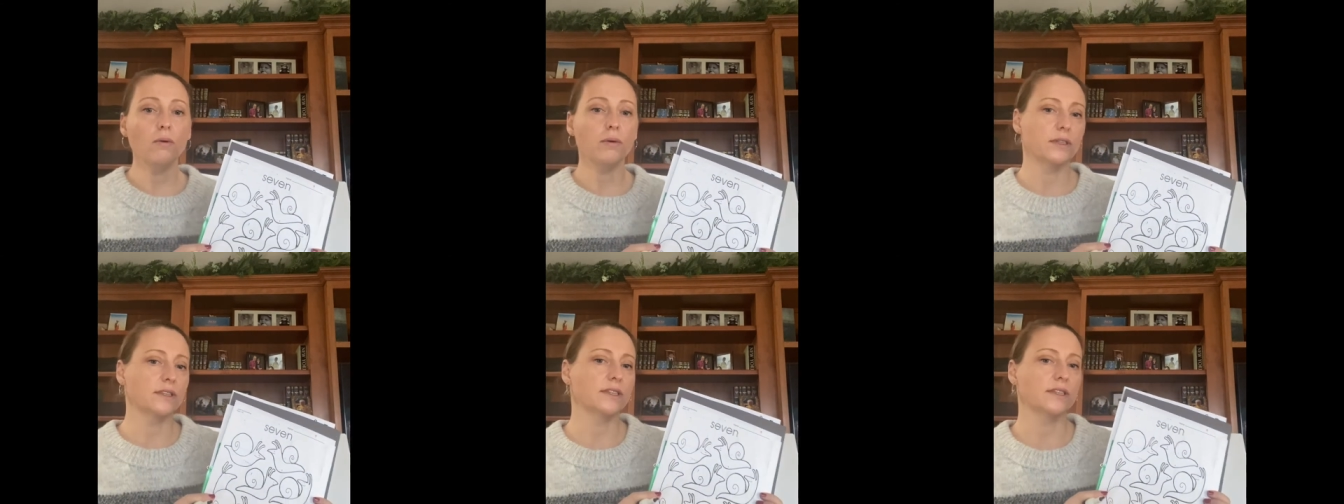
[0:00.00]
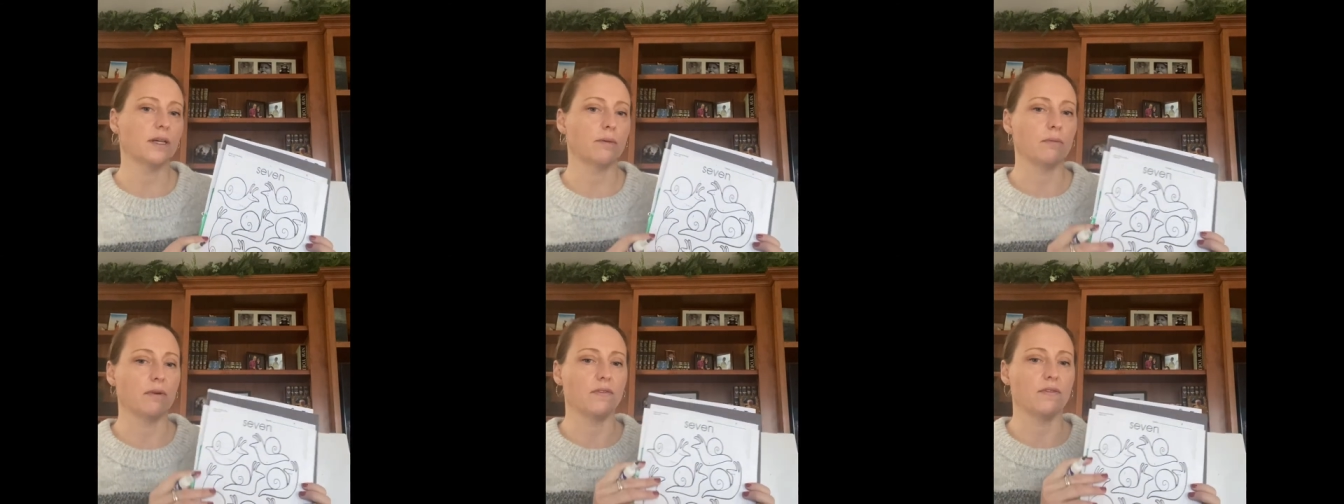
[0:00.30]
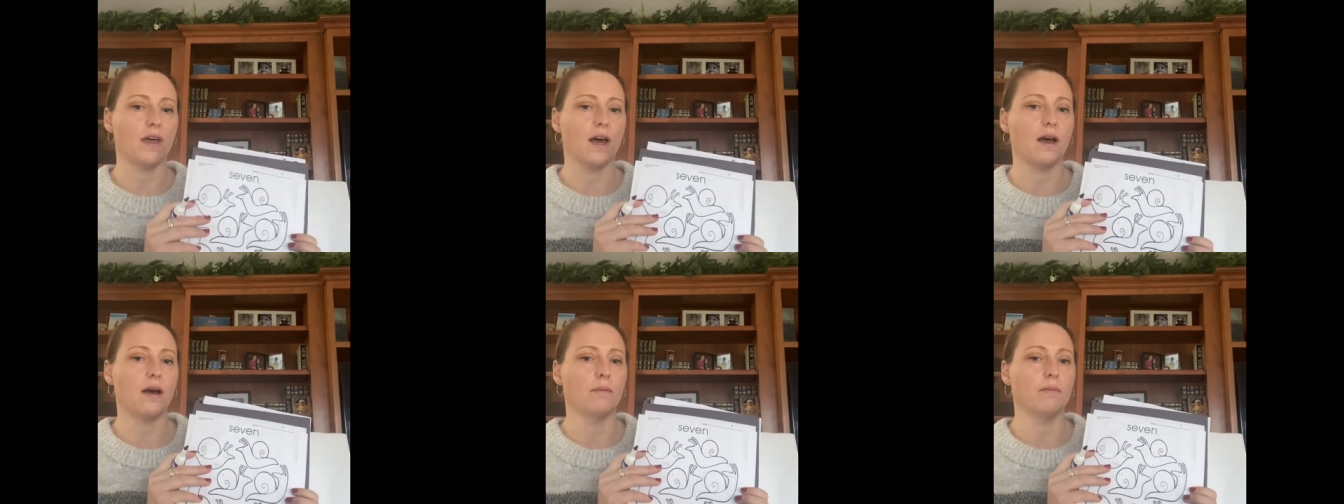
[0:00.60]
and some of
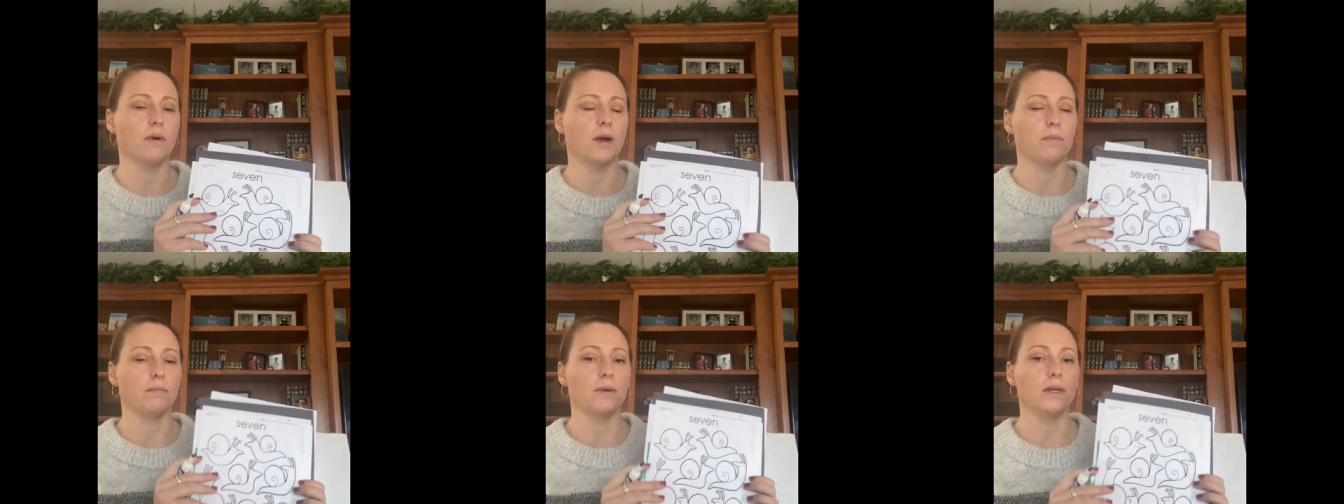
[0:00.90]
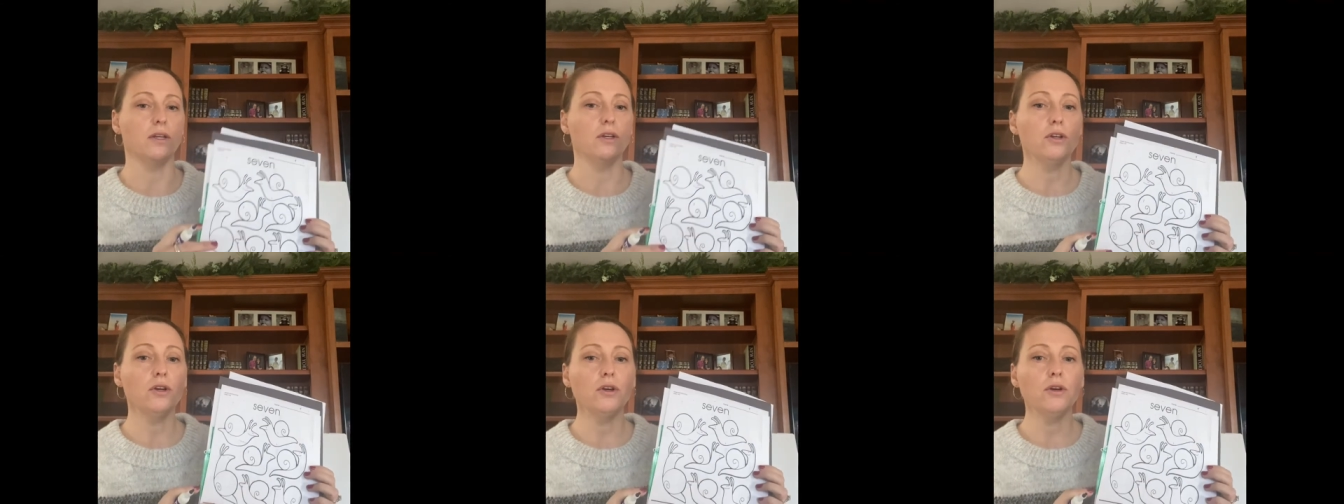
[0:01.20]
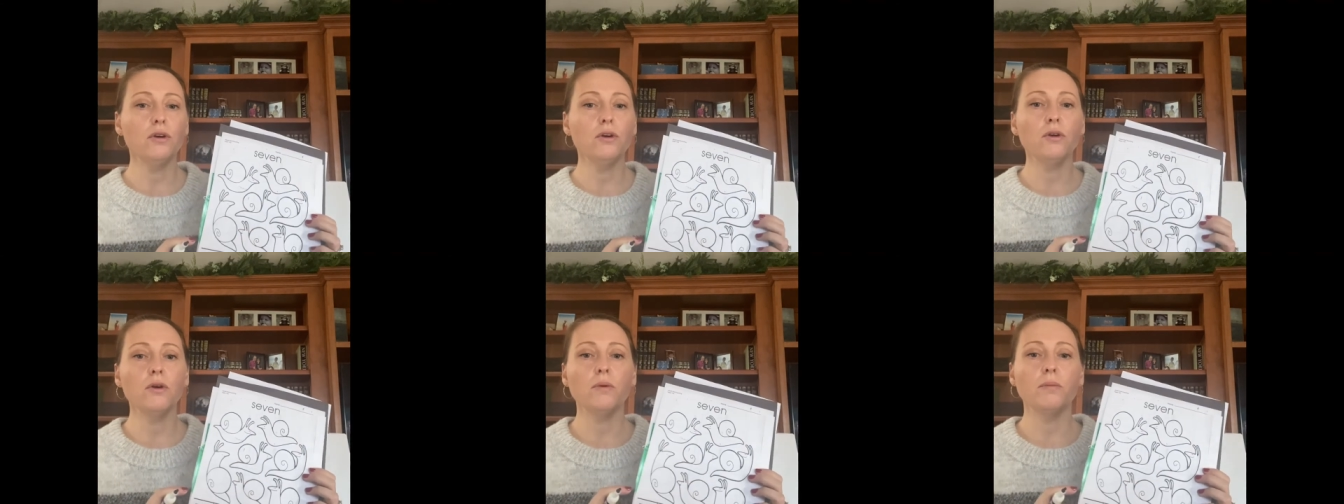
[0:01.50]
them might be
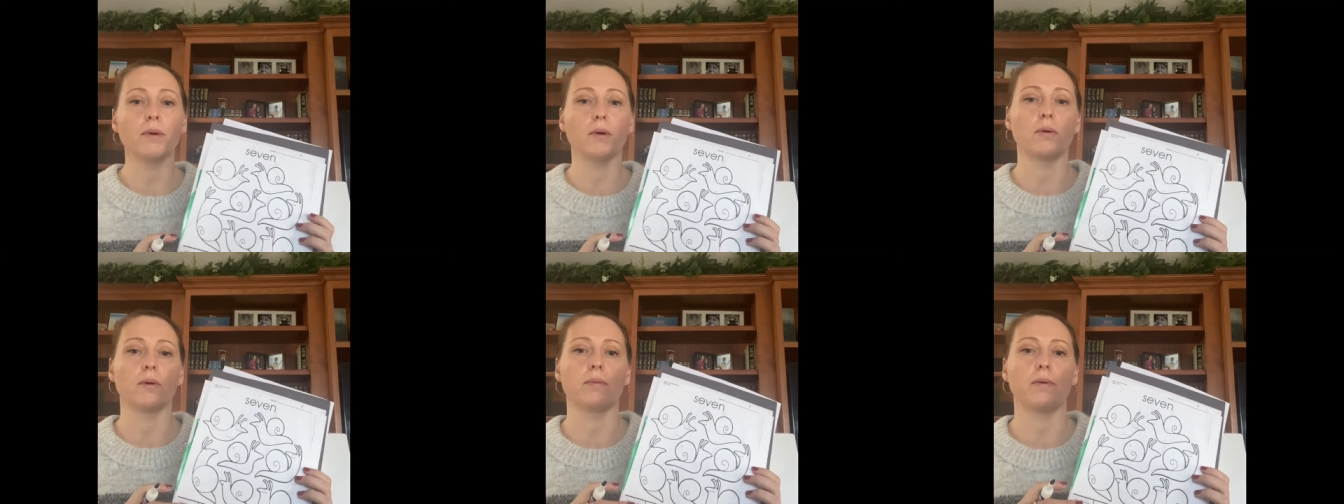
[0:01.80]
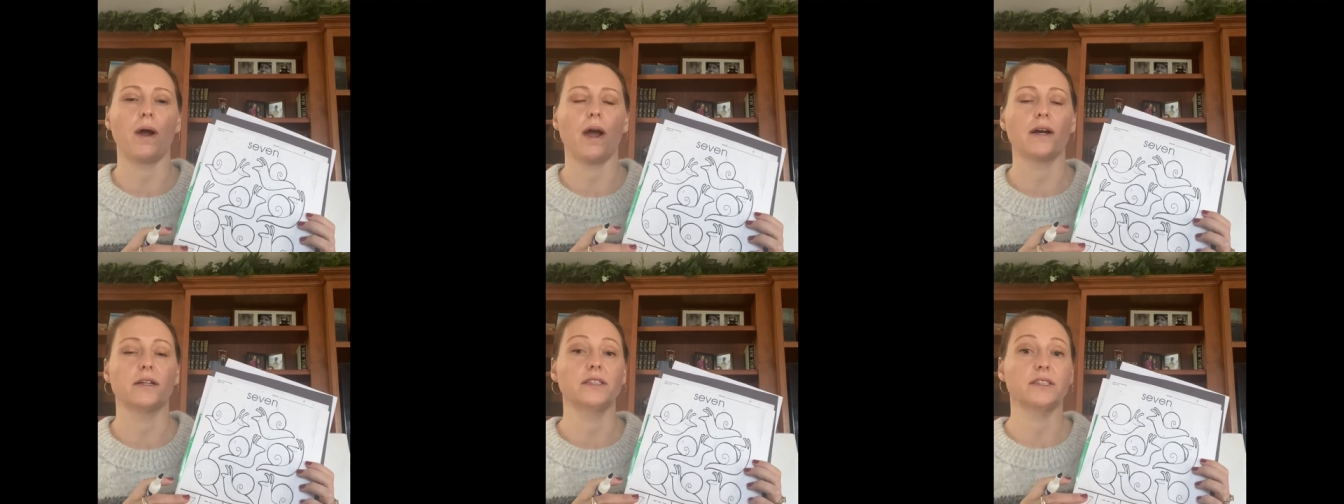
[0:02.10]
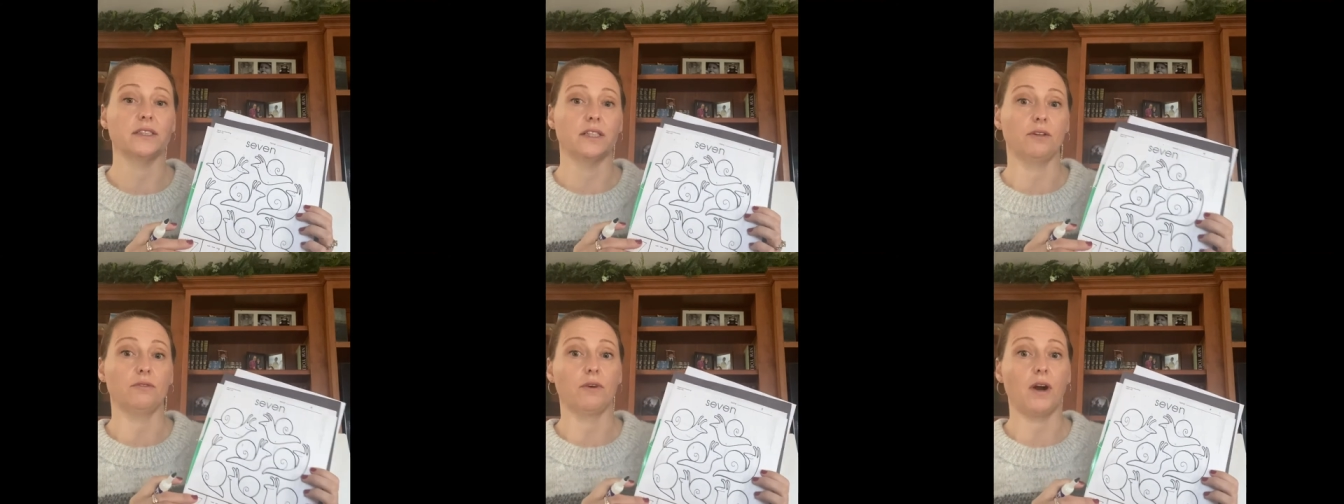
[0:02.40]
new, but we're
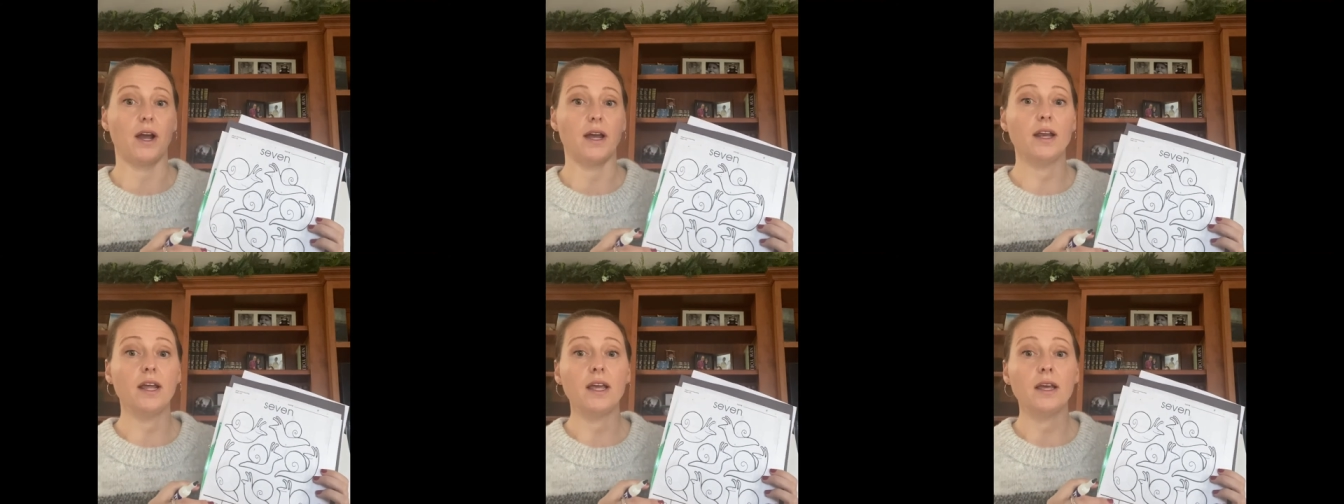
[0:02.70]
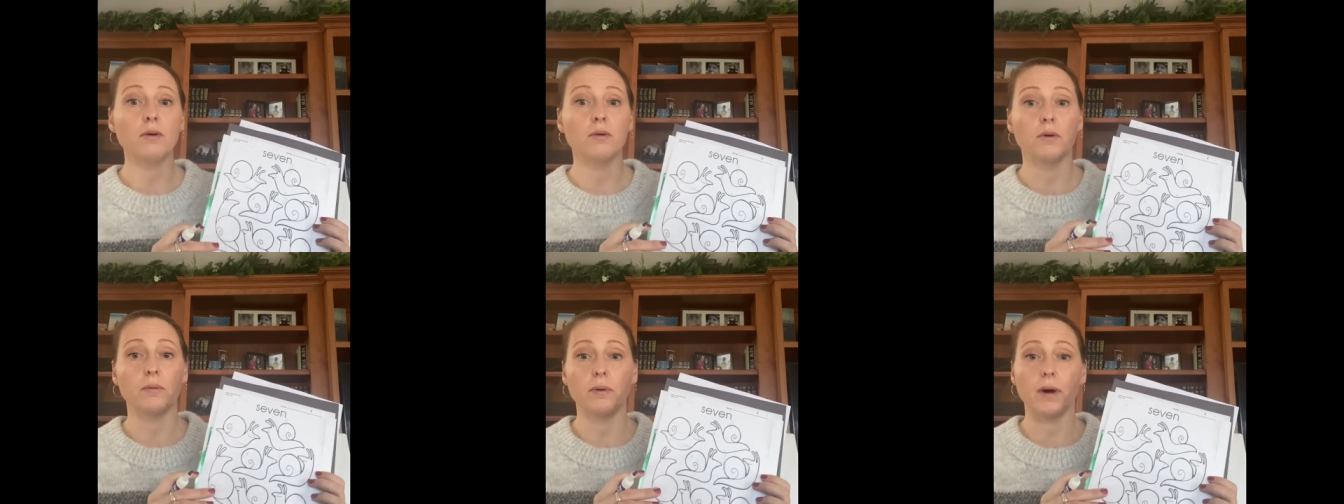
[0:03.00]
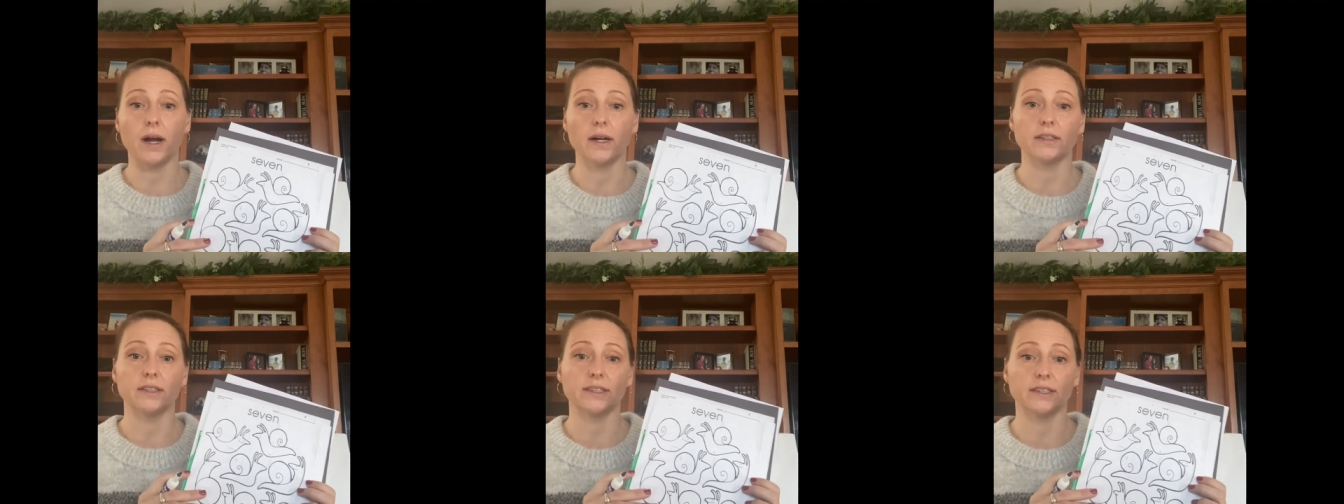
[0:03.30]
practicing writing and we're
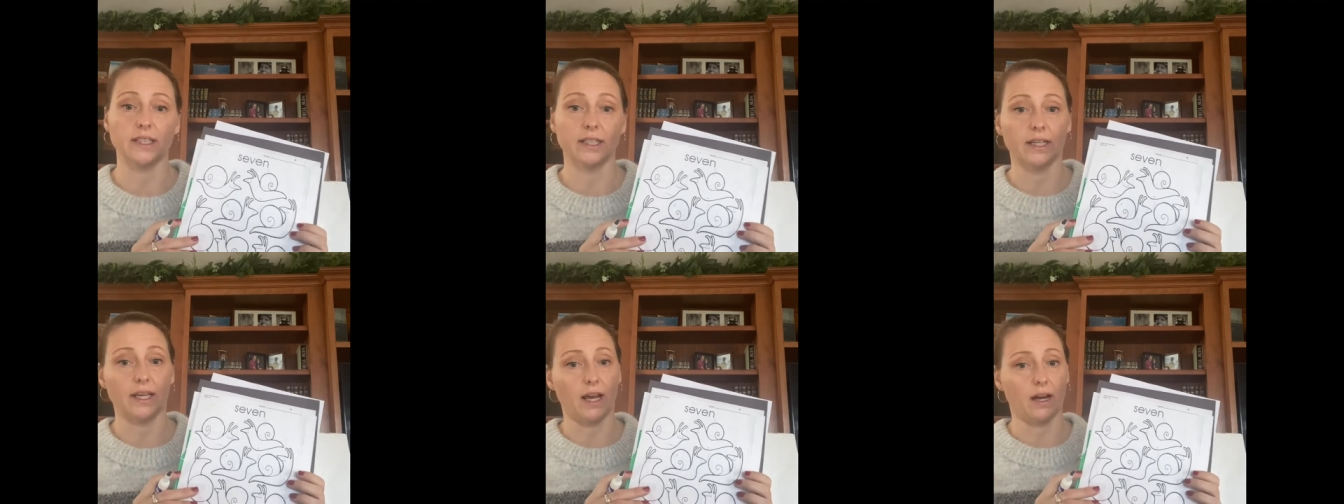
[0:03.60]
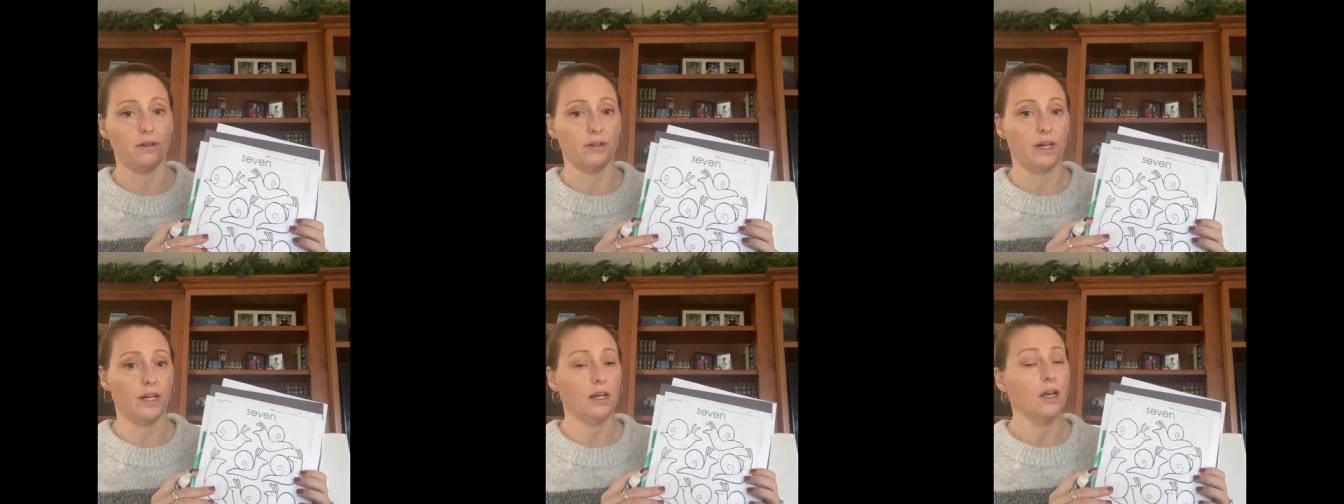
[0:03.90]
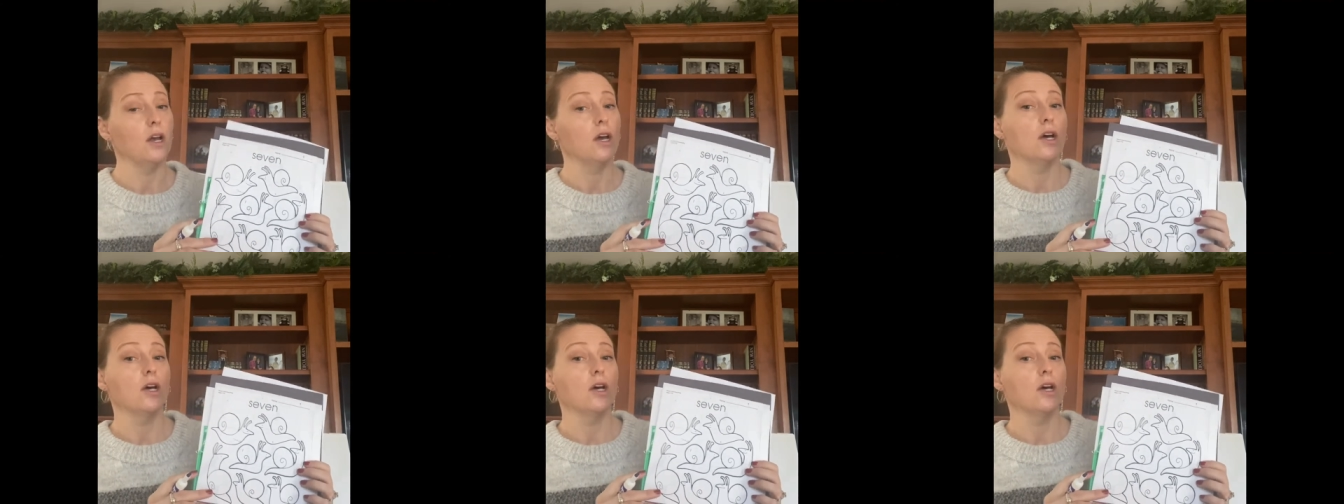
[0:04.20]
practicing counting.